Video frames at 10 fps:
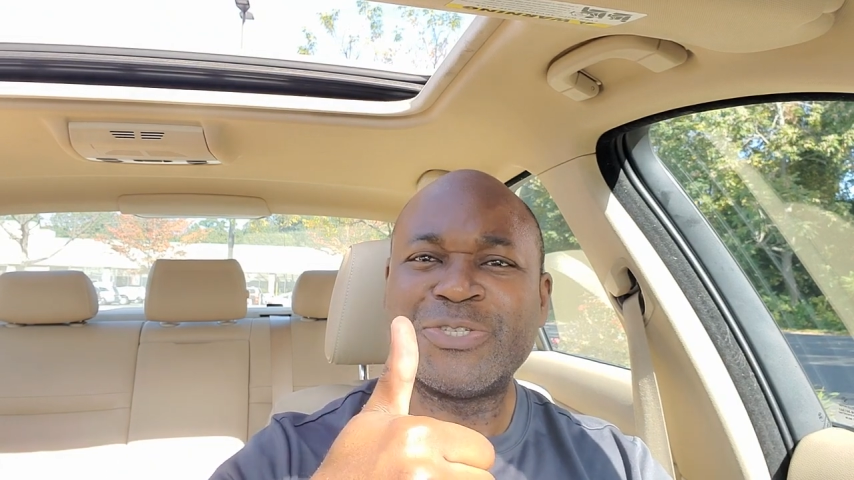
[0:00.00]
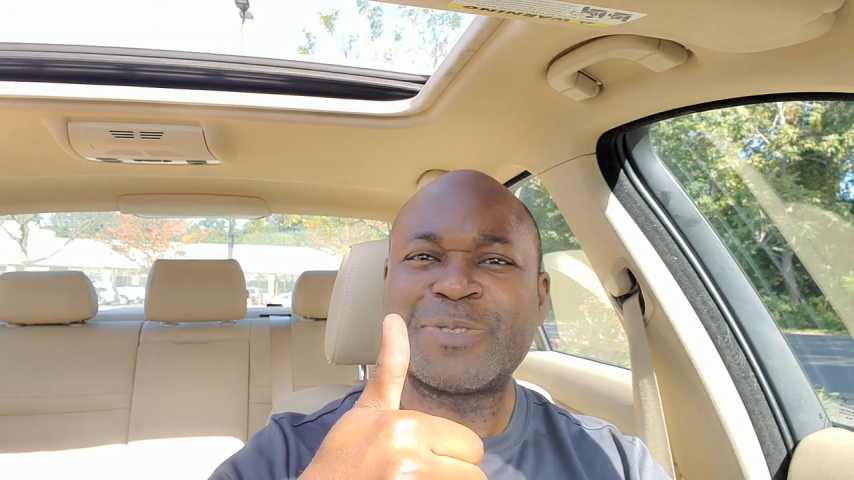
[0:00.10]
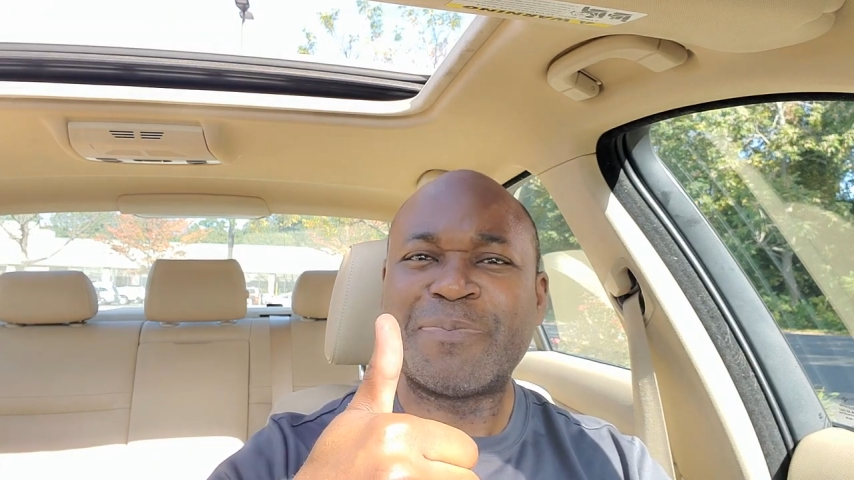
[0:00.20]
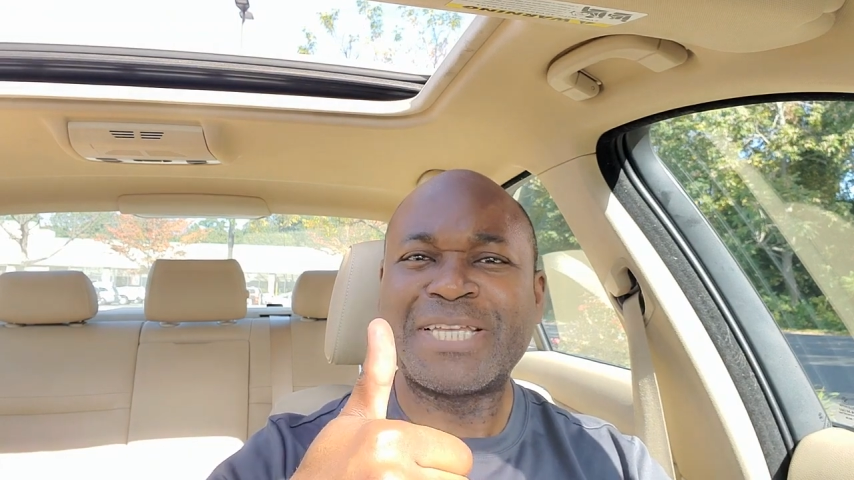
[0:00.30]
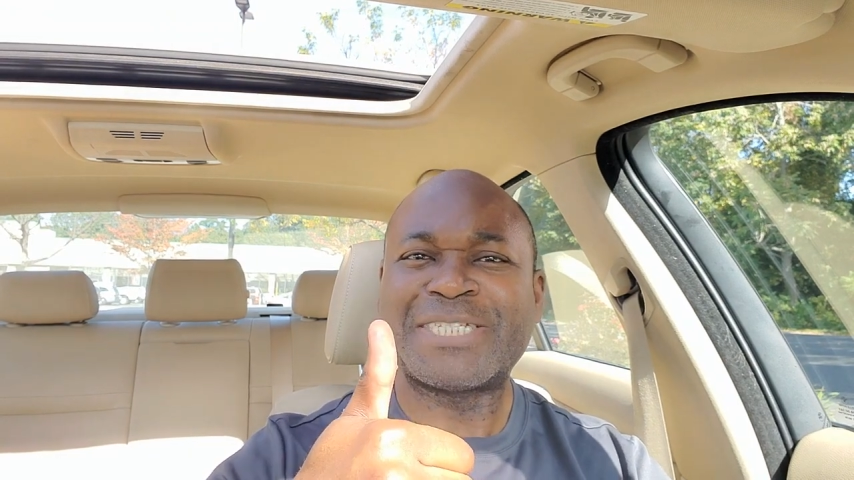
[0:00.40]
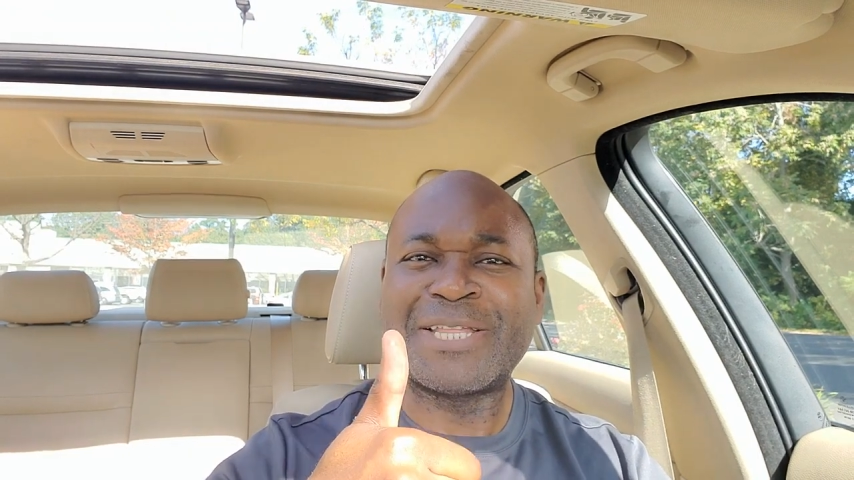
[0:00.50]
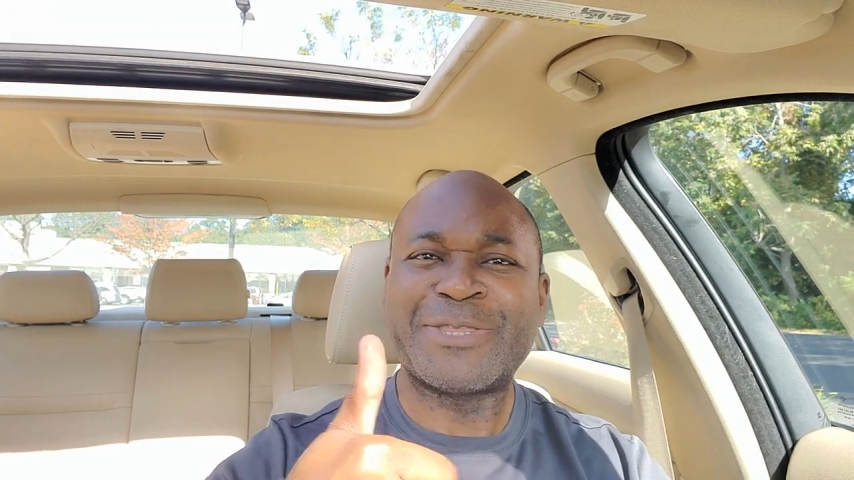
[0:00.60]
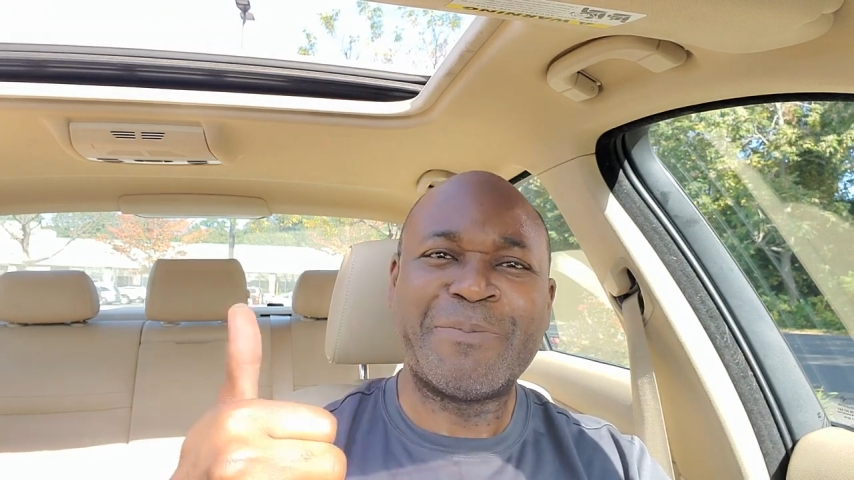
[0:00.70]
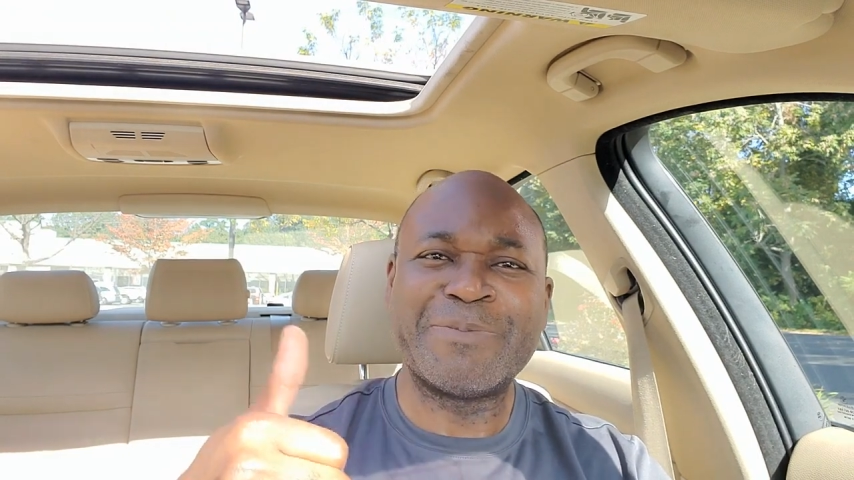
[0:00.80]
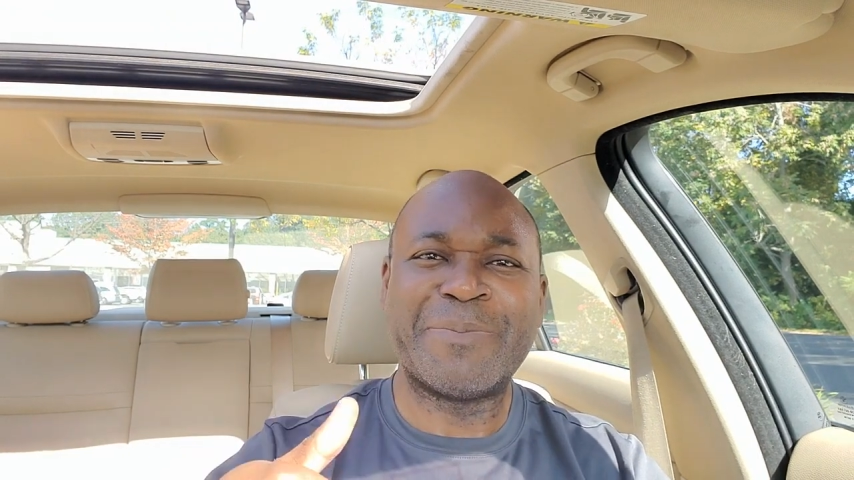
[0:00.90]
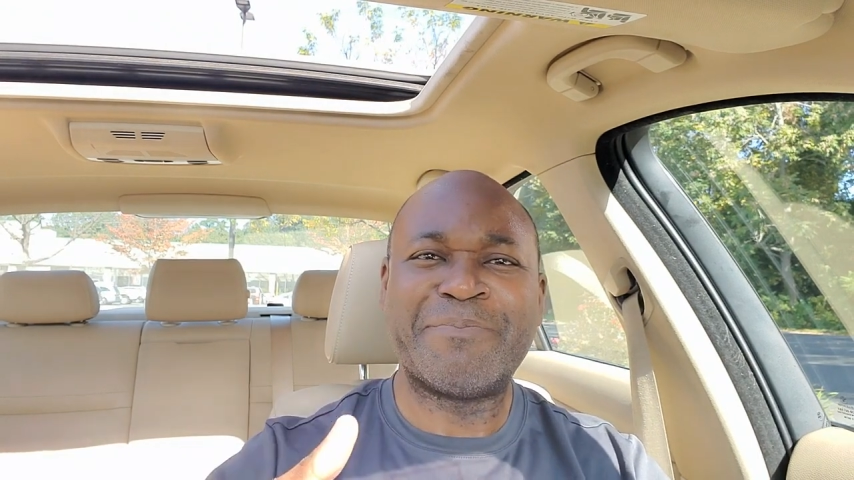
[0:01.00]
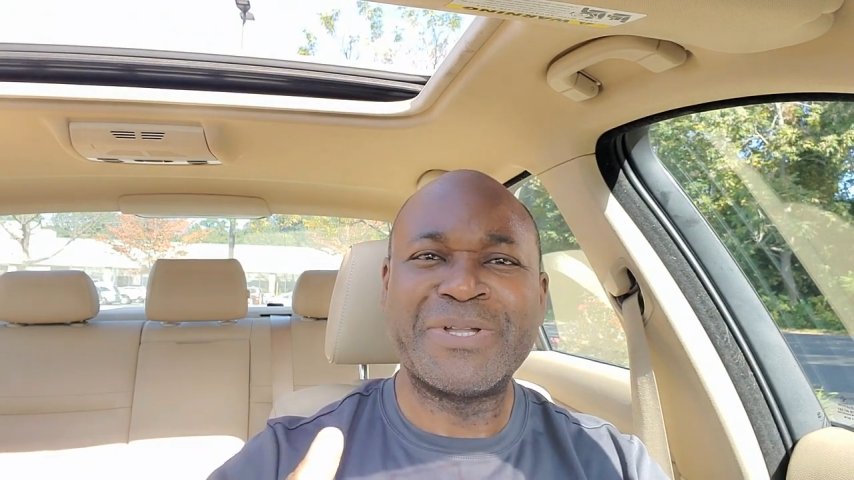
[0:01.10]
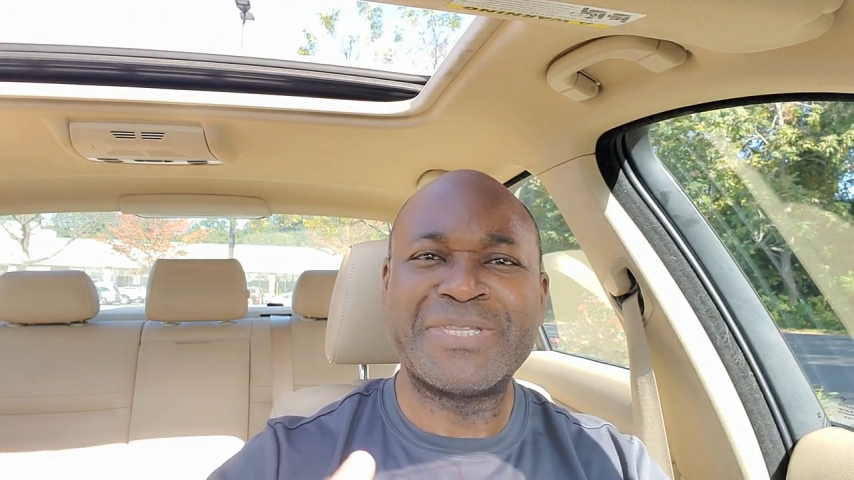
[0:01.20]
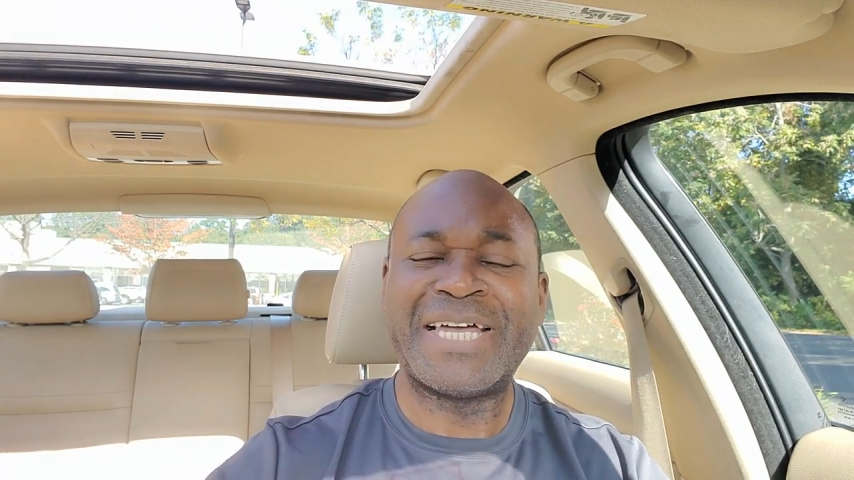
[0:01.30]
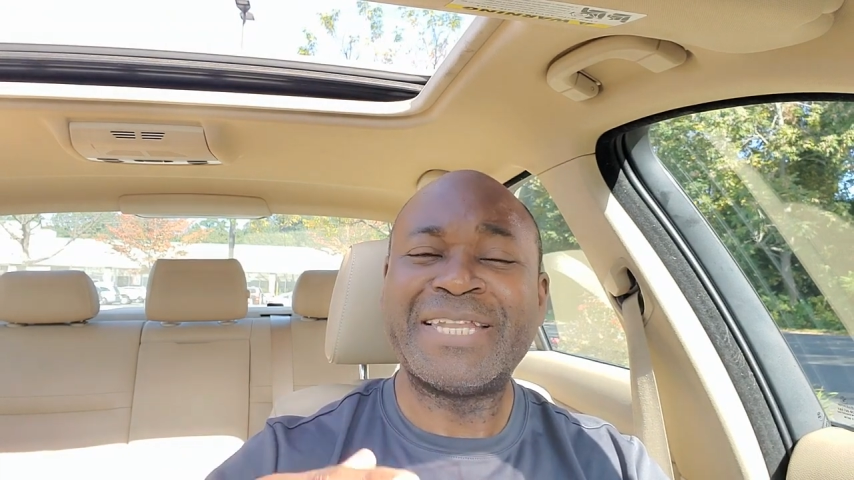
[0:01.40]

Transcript: smash that thumbs up button.